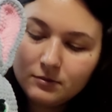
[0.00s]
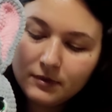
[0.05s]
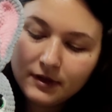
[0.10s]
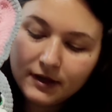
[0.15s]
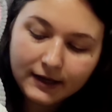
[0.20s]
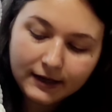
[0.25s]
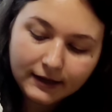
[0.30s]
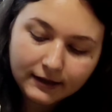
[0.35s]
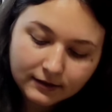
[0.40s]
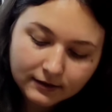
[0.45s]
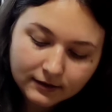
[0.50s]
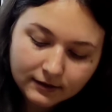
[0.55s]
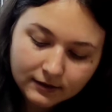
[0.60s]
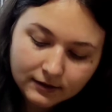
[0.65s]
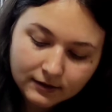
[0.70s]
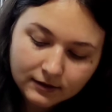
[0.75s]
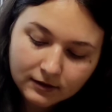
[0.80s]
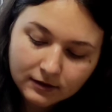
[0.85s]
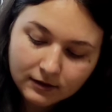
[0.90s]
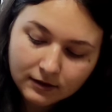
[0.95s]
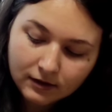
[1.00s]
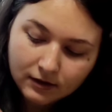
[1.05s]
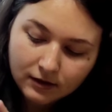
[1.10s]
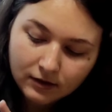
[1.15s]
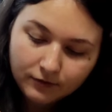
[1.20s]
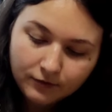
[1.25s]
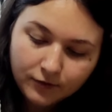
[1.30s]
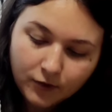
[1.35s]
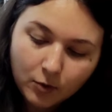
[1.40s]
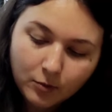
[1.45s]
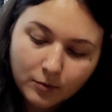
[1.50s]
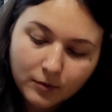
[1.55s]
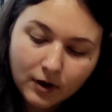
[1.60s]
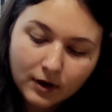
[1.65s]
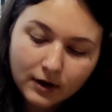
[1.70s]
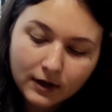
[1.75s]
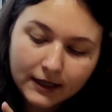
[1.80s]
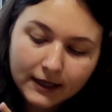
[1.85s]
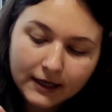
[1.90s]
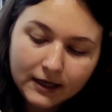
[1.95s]
made from
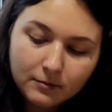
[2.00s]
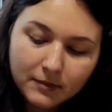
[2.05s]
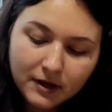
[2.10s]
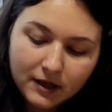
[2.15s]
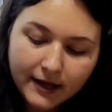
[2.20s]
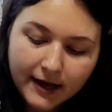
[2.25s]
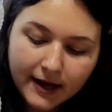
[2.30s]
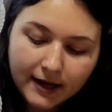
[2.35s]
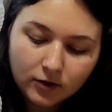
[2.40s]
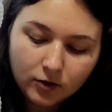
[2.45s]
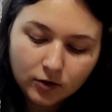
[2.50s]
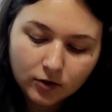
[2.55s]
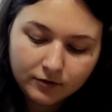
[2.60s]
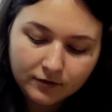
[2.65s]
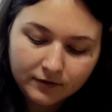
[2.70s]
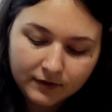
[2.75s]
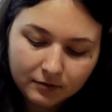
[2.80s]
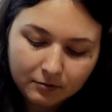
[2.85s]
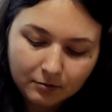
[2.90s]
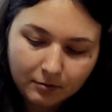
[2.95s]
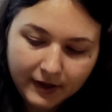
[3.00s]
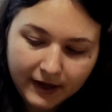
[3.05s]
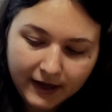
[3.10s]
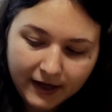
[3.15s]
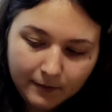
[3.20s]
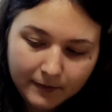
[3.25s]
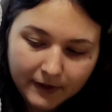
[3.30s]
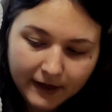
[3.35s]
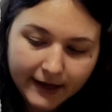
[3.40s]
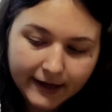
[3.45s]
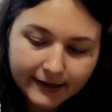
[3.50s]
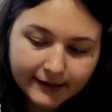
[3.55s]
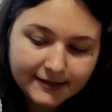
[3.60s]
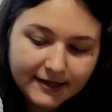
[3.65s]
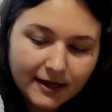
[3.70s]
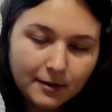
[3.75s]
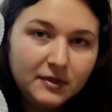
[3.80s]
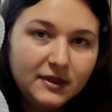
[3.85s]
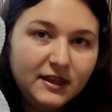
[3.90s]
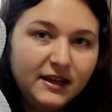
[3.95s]
Himalaya Dolphin Baby,
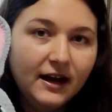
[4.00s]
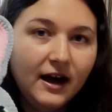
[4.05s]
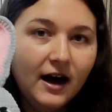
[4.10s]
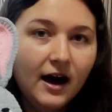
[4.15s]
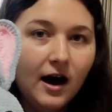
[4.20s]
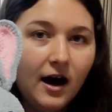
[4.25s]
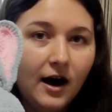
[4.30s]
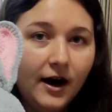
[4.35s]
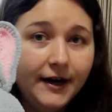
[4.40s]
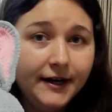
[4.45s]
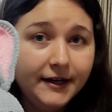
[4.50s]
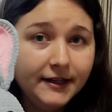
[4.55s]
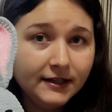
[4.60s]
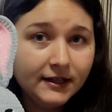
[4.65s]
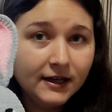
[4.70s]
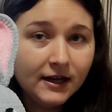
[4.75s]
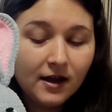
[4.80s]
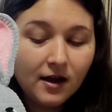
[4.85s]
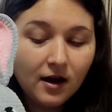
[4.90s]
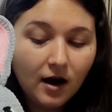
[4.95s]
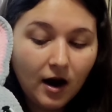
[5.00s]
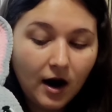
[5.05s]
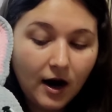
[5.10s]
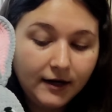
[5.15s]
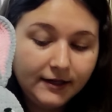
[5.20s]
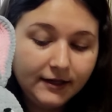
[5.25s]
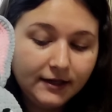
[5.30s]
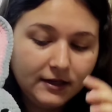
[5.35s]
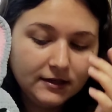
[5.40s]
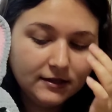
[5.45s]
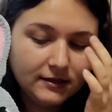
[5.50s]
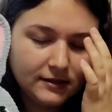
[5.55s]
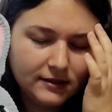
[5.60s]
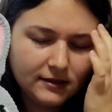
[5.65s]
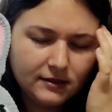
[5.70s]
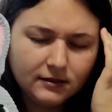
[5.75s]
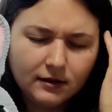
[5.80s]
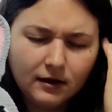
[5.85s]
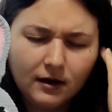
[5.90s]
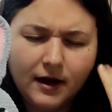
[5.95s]
except the heart. Heart is,
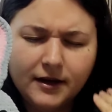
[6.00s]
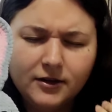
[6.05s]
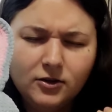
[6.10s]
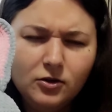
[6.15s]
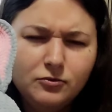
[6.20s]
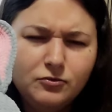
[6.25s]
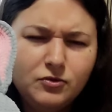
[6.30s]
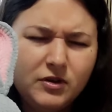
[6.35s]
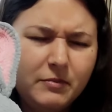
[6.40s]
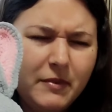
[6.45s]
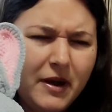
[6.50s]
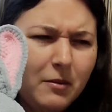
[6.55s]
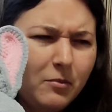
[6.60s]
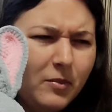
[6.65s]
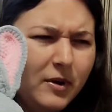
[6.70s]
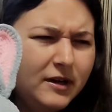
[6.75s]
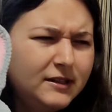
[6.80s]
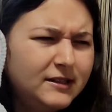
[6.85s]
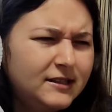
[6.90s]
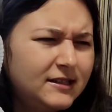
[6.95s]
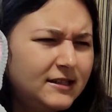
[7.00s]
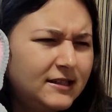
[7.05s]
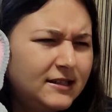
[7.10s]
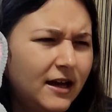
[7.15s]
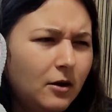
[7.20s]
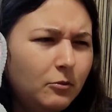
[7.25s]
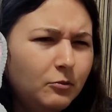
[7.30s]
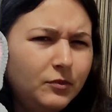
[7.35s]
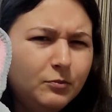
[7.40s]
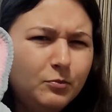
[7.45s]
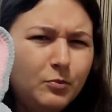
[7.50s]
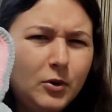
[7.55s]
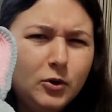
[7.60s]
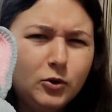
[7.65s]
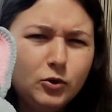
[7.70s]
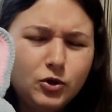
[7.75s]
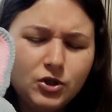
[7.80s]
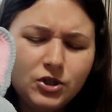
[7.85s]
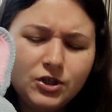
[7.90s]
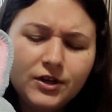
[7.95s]
I don't remember, it's some
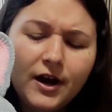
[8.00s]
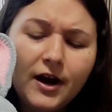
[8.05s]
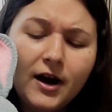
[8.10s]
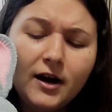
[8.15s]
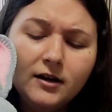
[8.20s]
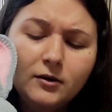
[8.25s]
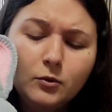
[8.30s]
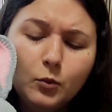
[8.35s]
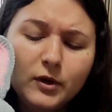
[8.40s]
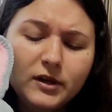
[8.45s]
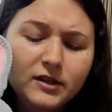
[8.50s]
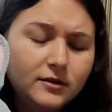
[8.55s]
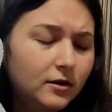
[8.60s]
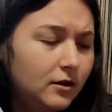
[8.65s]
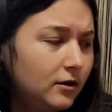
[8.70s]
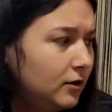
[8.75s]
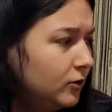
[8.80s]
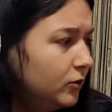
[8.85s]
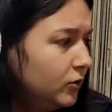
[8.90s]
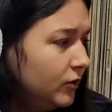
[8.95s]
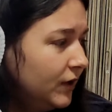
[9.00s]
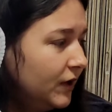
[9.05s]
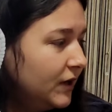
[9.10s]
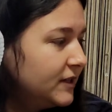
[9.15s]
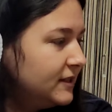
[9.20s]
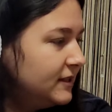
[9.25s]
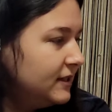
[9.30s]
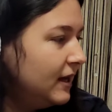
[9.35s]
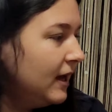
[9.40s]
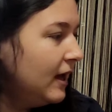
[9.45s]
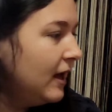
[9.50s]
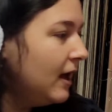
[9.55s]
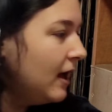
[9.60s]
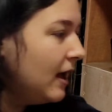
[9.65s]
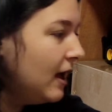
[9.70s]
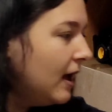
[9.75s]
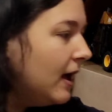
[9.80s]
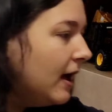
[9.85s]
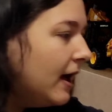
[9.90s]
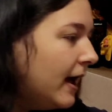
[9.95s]
plush yarn with lyrics.
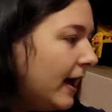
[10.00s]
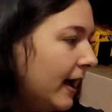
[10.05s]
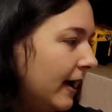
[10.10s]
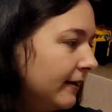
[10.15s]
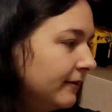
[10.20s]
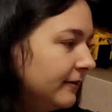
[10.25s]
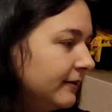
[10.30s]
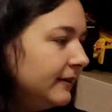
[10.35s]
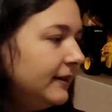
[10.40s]
And